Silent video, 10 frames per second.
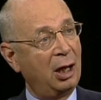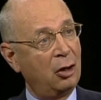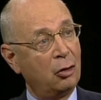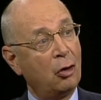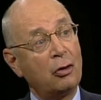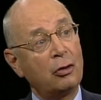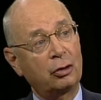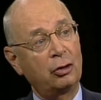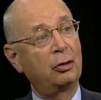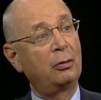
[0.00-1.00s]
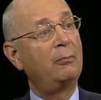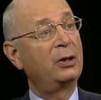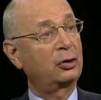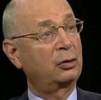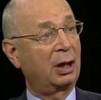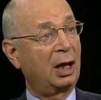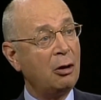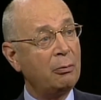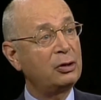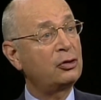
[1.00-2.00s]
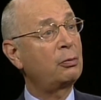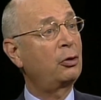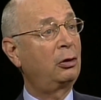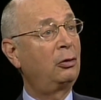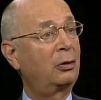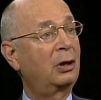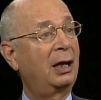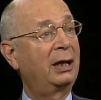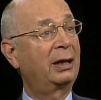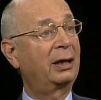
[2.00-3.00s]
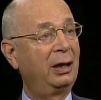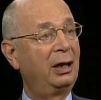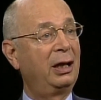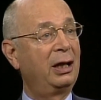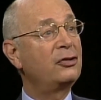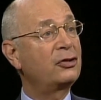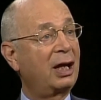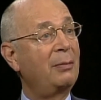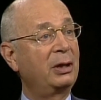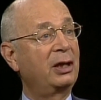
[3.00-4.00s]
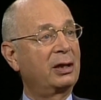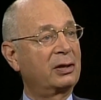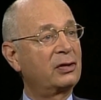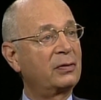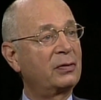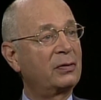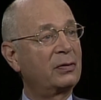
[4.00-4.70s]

a long-term vision. How will the world look like in the coming years?